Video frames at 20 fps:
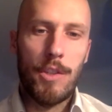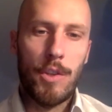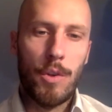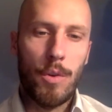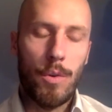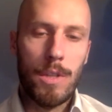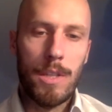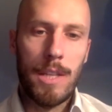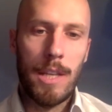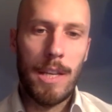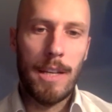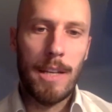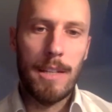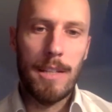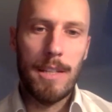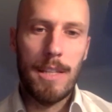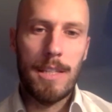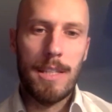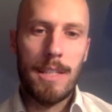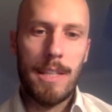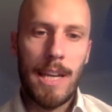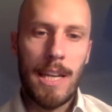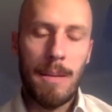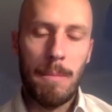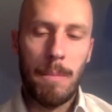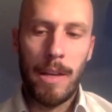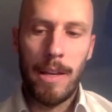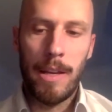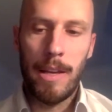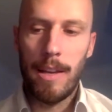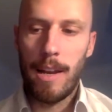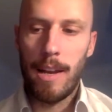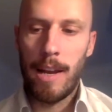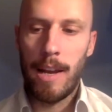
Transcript: sourcing sustainably.